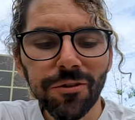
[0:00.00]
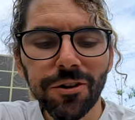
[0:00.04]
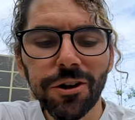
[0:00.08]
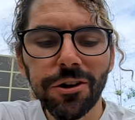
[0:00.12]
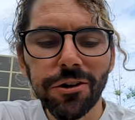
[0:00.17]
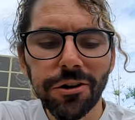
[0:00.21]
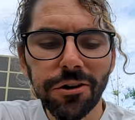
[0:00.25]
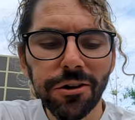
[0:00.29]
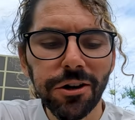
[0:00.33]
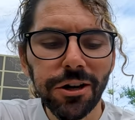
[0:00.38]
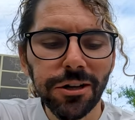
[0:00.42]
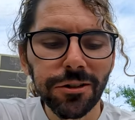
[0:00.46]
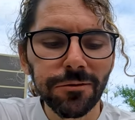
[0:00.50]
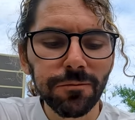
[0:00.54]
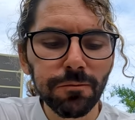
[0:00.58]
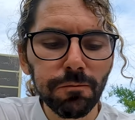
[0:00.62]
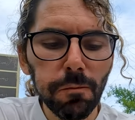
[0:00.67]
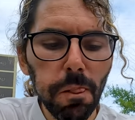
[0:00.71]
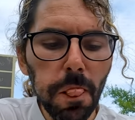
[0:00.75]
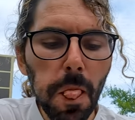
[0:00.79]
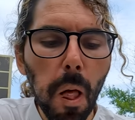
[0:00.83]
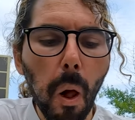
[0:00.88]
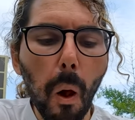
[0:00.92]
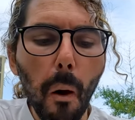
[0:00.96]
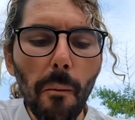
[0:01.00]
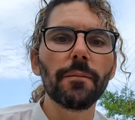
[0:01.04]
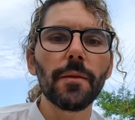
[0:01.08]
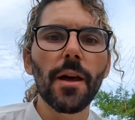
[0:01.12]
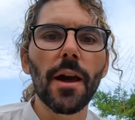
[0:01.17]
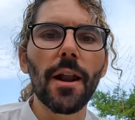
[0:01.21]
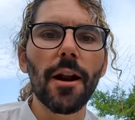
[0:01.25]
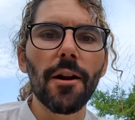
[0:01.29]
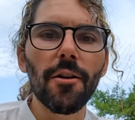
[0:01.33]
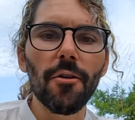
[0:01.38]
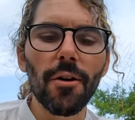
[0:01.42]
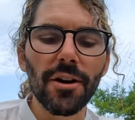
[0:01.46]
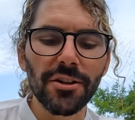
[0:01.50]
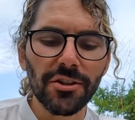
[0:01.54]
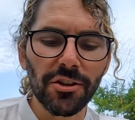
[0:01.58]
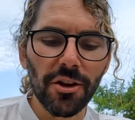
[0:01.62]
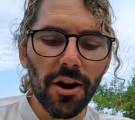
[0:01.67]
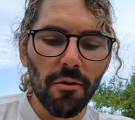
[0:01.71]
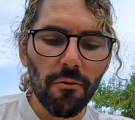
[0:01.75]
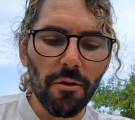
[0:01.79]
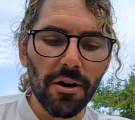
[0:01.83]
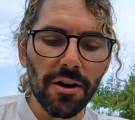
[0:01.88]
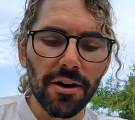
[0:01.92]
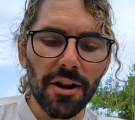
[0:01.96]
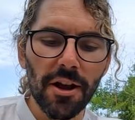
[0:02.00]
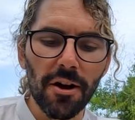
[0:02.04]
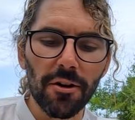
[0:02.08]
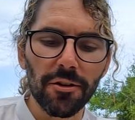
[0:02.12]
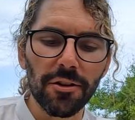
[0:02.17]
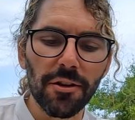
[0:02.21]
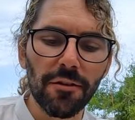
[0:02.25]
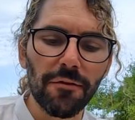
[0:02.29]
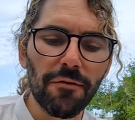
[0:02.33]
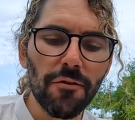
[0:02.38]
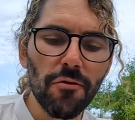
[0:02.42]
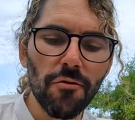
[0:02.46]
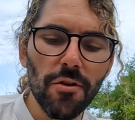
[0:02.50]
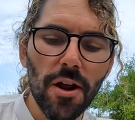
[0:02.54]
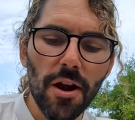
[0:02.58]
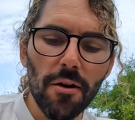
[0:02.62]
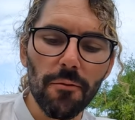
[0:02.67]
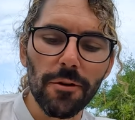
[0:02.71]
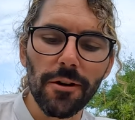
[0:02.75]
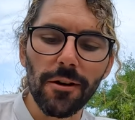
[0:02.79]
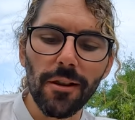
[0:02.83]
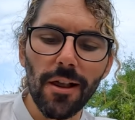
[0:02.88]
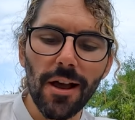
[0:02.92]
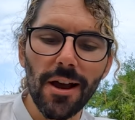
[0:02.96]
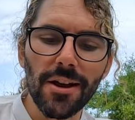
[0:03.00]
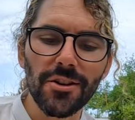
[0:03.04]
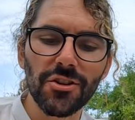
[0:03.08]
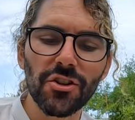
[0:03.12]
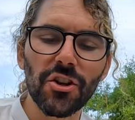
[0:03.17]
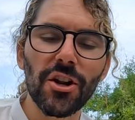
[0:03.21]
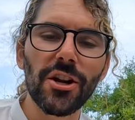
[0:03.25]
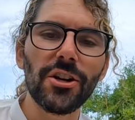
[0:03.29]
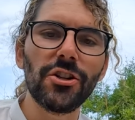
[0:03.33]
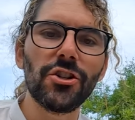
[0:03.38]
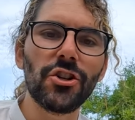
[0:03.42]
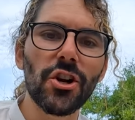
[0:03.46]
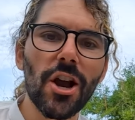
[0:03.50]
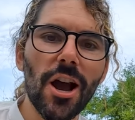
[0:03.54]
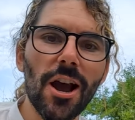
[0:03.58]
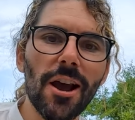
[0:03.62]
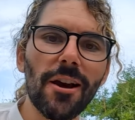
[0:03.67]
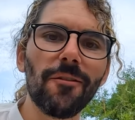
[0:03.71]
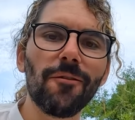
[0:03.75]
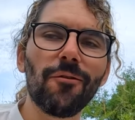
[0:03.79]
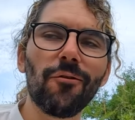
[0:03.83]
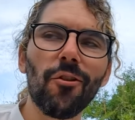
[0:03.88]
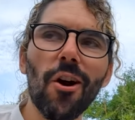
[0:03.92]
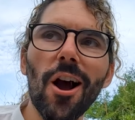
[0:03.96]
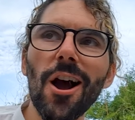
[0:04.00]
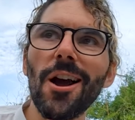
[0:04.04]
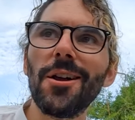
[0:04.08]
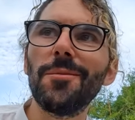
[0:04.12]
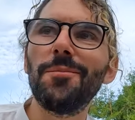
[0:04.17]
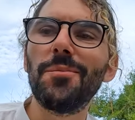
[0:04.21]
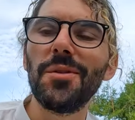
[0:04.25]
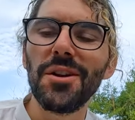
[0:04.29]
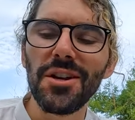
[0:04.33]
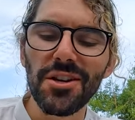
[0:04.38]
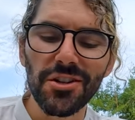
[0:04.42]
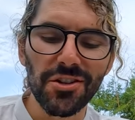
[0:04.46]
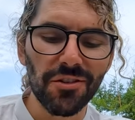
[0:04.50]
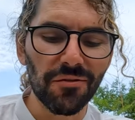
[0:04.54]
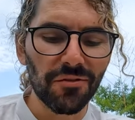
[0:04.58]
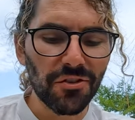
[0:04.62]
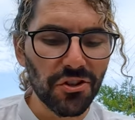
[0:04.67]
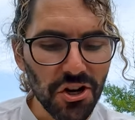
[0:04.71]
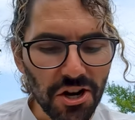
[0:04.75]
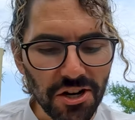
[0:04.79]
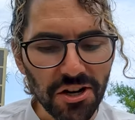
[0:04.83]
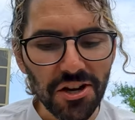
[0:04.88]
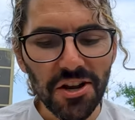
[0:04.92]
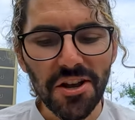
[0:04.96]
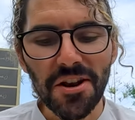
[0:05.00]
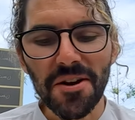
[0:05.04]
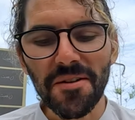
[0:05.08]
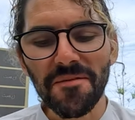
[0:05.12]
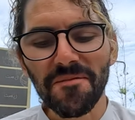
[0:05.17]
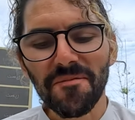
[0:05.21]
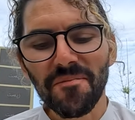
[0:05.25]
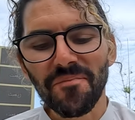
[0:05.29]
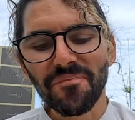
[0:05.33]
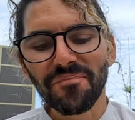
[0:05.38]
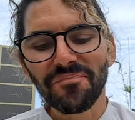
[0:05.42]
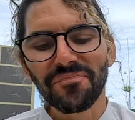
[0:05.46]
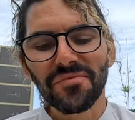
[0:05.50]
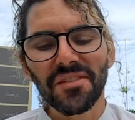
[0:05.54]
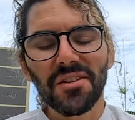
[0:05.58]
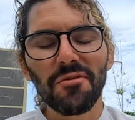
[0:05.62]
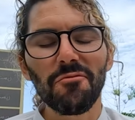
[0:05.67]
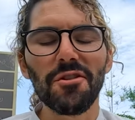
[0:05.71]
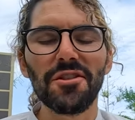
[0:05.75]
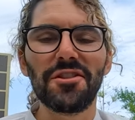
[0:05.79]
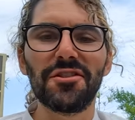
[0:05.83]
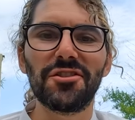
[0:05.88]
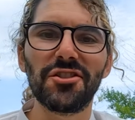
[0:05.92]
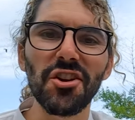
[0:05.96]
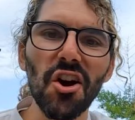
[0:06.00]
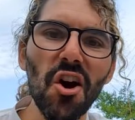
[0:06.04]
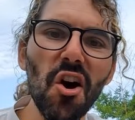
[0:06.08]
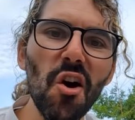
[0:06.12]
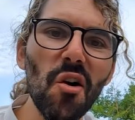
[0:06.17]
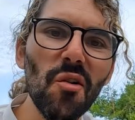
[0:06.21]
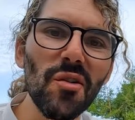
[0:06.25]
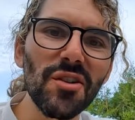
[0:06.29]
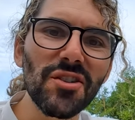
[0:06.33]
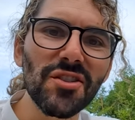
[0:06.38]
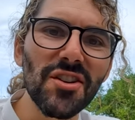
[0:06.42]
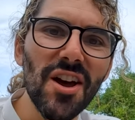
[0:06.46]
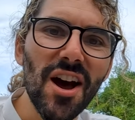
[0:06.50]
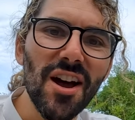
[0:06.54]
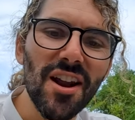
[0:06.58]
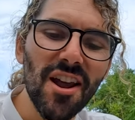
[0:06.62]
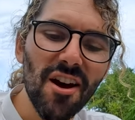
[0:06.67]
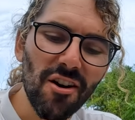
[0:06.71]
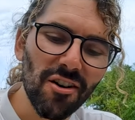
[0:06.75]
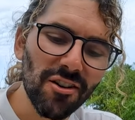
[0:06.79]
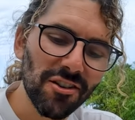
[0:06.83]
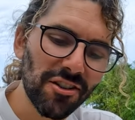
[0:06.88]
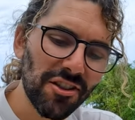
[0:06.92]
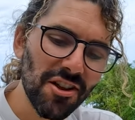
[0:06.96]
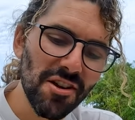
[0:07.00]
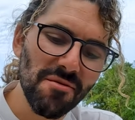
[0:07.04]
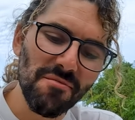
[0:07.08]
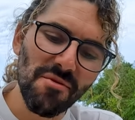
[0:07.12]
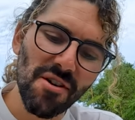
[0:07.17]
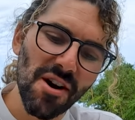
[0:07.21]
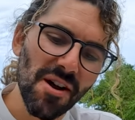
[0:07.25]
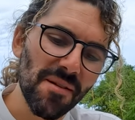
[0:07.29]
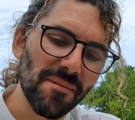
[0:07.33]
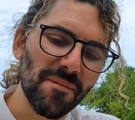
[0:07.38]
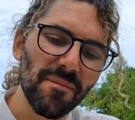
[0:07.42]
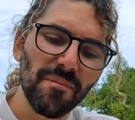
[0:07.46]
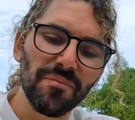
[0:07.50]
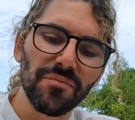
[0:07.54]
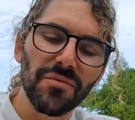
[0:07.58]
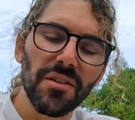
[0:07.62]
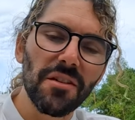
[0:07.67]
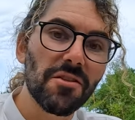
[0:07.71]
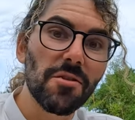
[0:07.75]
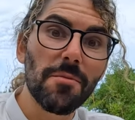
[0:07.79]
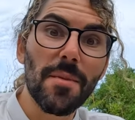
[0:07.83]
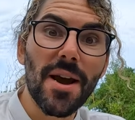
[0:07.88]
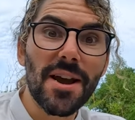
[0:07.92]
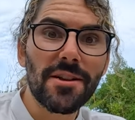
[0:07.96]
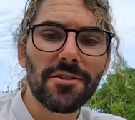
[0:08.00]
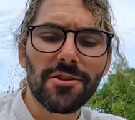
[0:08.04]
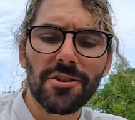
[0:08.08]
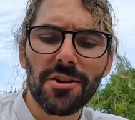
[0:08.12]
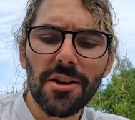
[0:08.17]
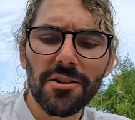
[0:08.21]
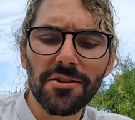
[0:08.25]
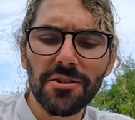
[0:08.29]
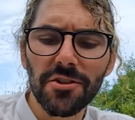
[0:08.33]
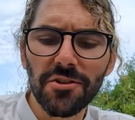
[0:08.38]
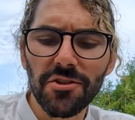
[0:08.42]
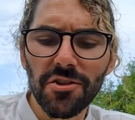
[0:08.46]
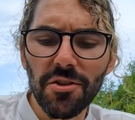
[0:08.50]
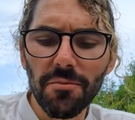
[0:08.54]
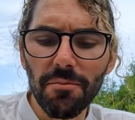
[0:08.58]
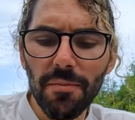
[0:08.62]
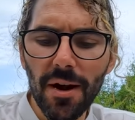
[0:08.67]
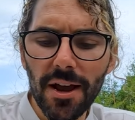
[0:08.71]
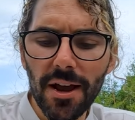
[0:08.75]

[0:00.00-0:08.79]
Yeah, yeah. And I know I said I wanted healthy food. I realized that a giant fried piece of chicken with dough is not healthy, but the man says it's the